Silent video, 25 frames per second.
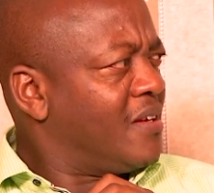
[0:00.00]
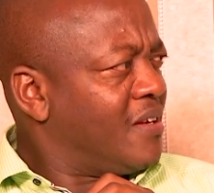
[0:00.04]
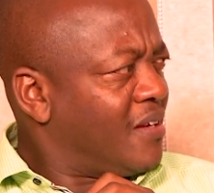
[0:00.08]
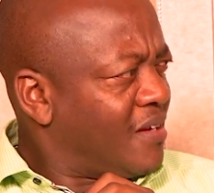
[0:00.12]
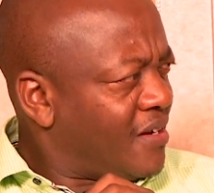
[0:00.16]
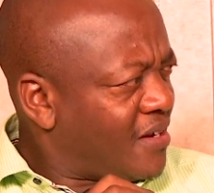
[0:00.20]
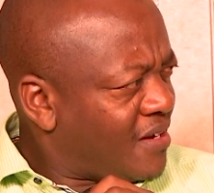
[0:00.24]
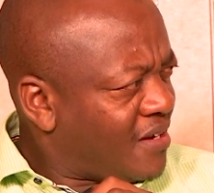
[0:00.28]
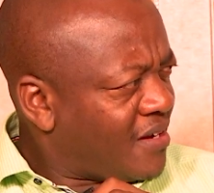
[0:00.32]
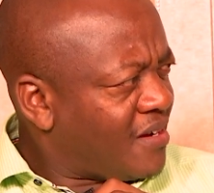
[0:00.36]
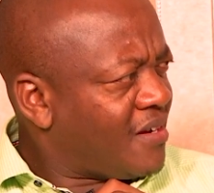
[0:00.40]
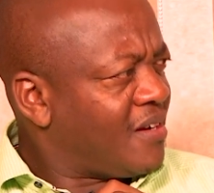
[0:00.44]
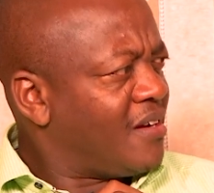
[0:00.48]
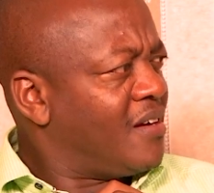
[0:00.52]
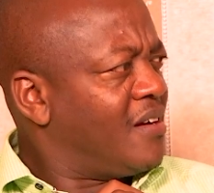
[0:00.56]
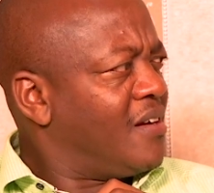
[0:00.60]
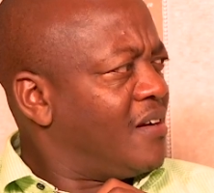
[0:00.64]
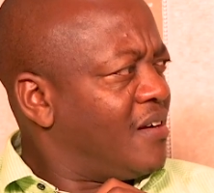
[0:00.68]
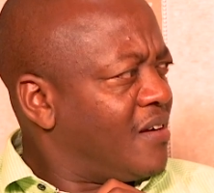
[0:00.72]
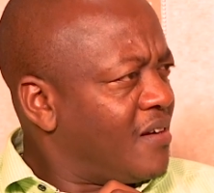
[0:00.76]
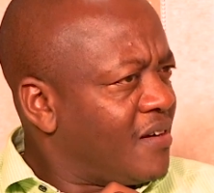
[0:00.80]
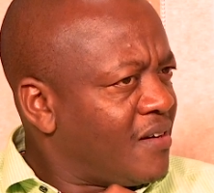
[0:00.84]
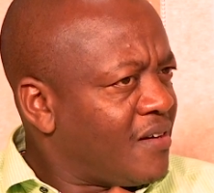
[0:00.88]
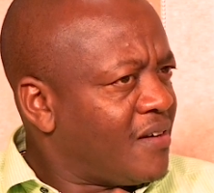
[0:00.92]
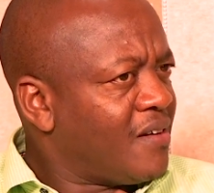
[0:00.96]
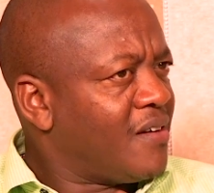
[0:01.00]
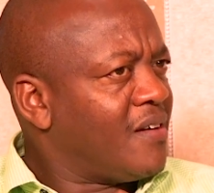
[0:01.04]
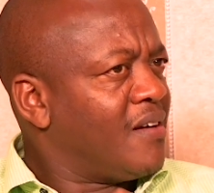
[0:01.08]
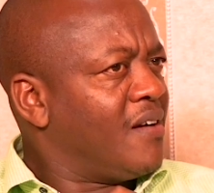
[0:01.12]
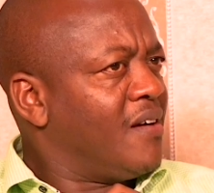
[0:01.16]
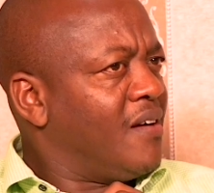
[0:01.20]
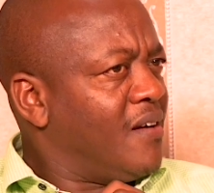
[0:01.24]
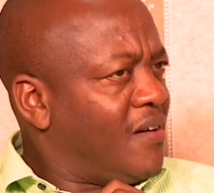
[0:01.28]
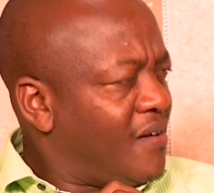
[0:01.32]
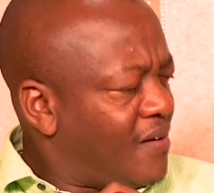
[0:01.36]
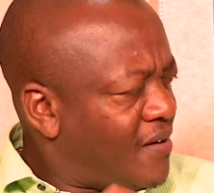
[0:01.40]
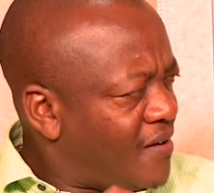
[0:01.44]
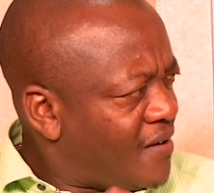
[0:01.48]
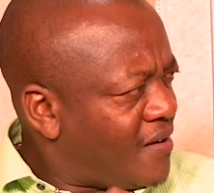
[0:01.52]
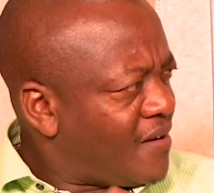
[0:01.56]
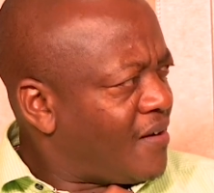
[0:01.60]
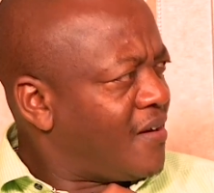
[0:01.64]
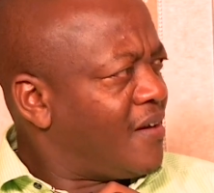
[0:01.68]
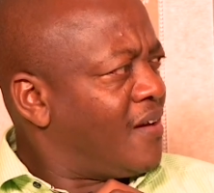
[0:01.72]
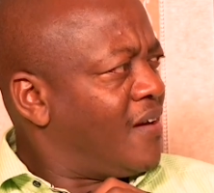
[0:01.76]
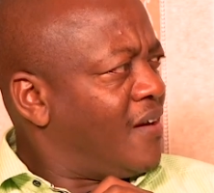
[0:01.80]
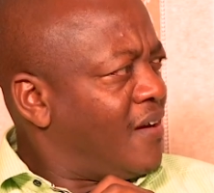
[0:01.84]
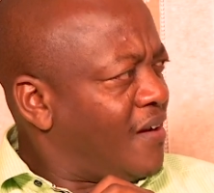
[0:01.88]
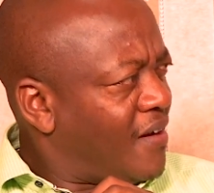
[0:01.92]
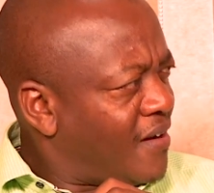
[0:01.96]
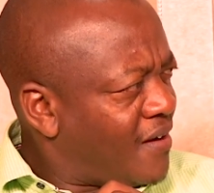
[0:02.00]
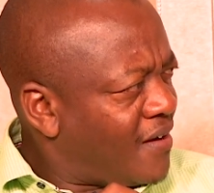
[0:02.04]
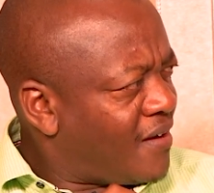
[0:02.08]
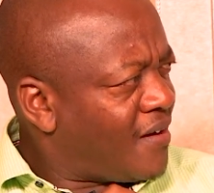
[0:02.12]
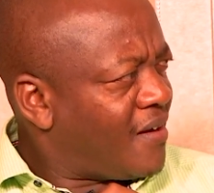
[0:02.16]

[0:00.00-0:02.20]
there was no other funny